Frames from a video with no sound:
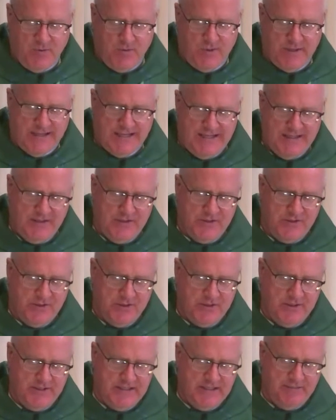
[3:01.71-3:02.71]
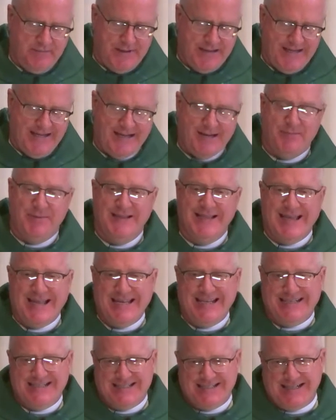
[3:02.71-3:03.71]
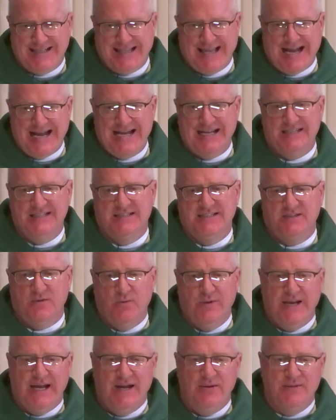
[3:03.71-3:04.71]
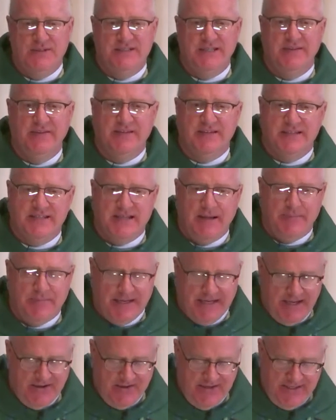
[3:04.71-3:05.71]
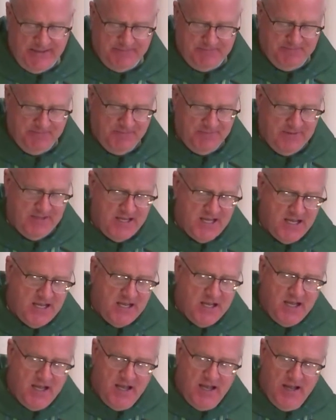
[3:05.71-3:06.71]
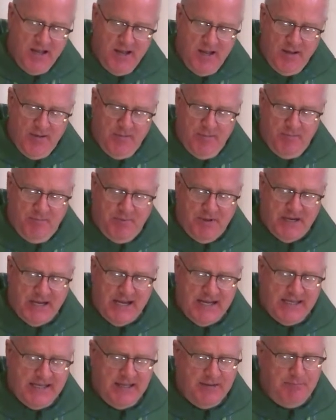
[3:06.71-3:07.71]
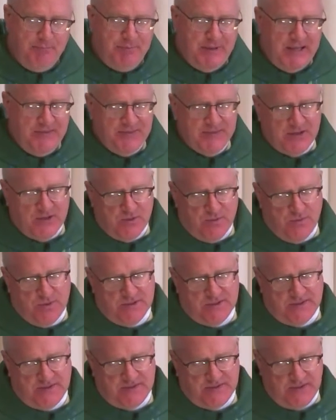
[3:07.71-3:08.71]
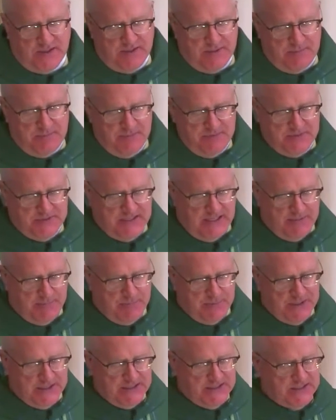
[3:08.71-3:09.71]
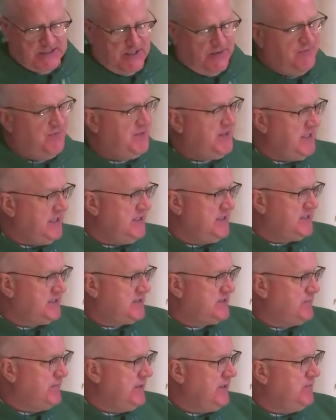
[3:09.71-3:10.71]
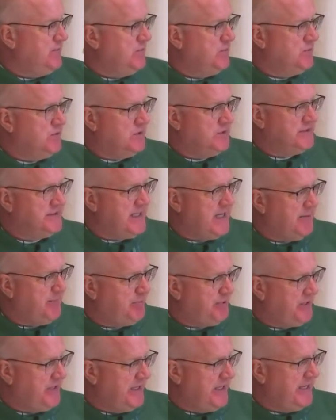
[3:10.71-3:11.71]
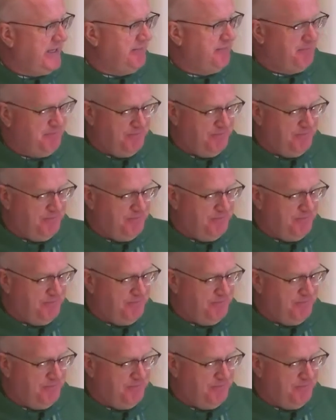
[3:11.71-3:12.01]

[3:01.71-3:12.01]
what I learned in my homiletics class when I was in the seminary. But I can bet there was some semblance of these 3 rules at play.